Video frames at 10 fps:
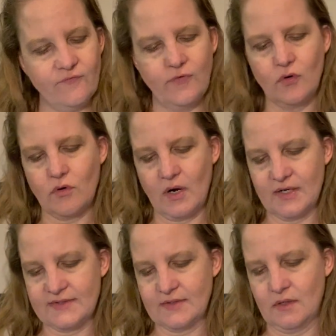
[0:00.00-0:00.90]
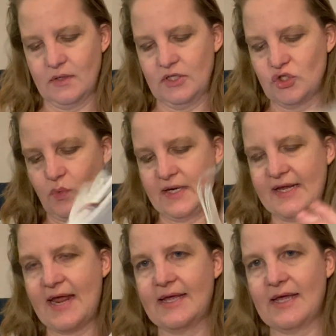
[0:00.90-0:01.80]
full cross on a
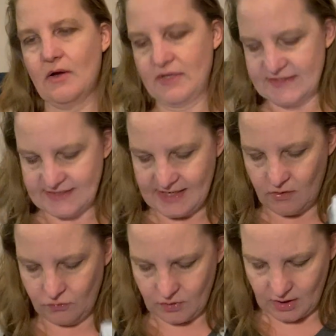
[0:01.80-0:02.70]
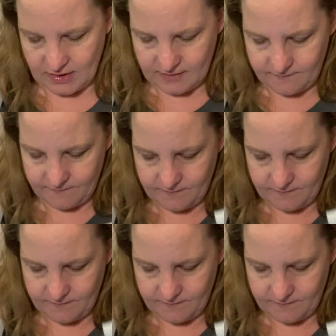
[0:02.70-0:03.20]
28 count easy count Lugana.